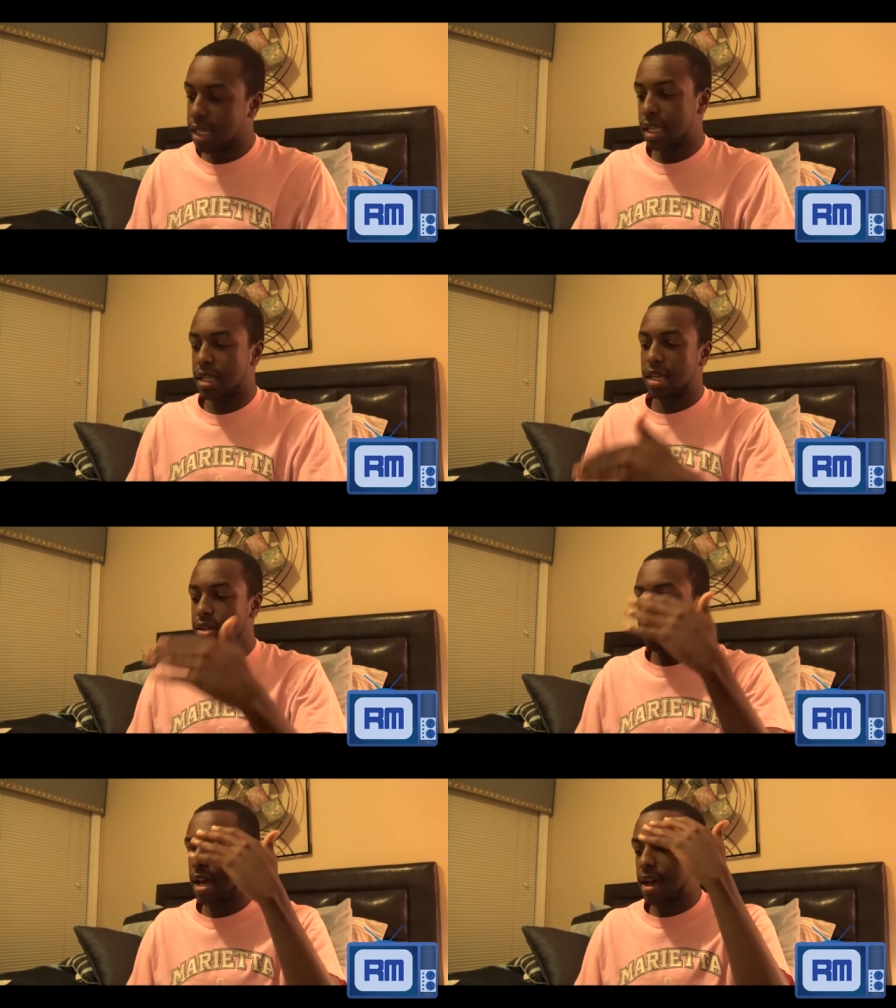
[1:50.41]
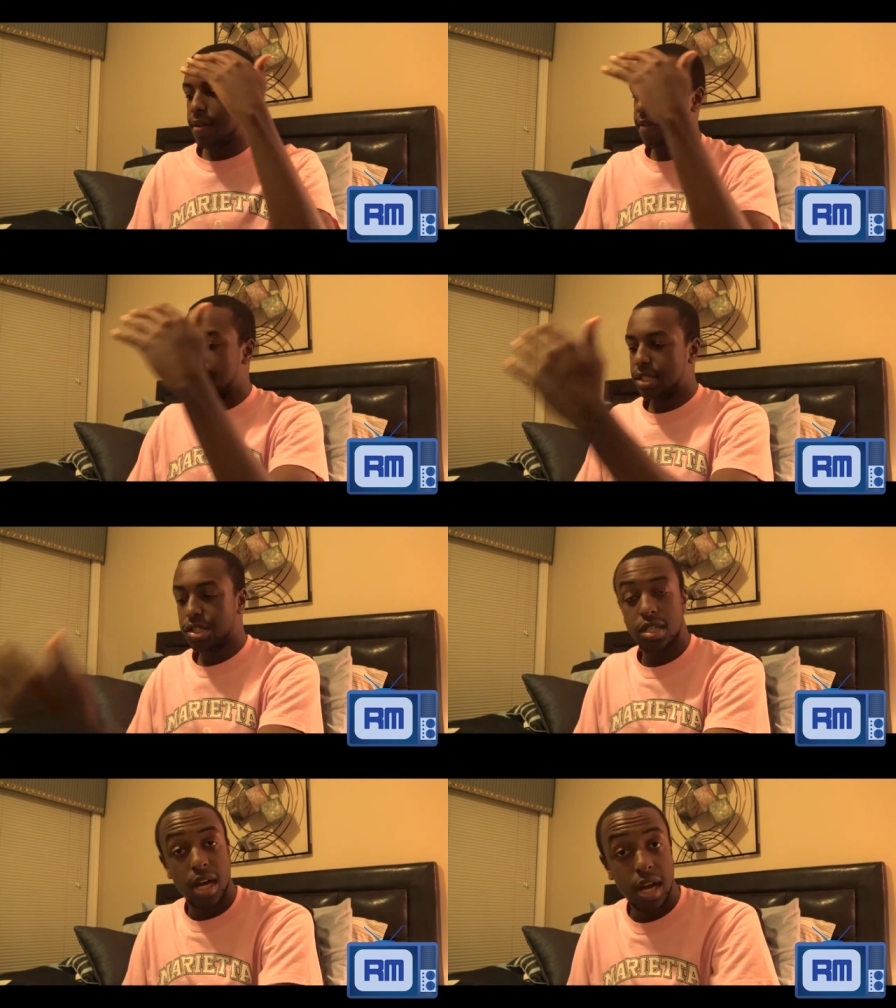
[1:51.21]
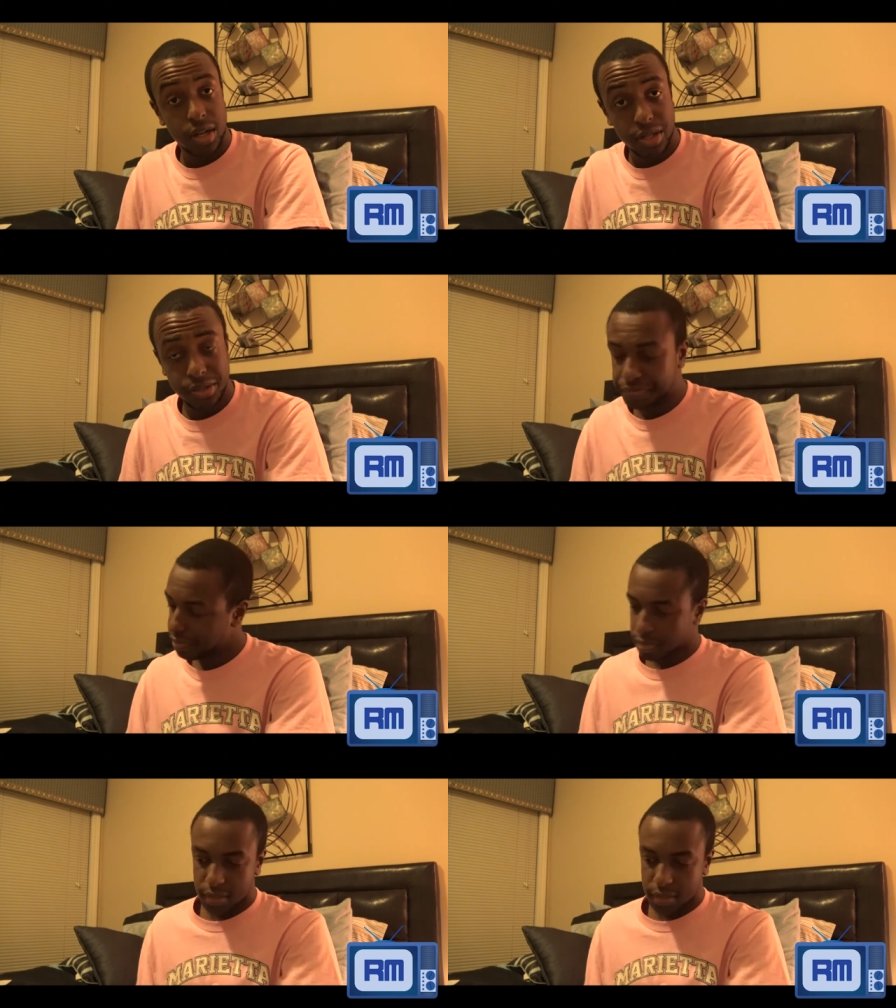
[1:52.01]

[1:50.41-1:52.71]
And then you have uh, Chicago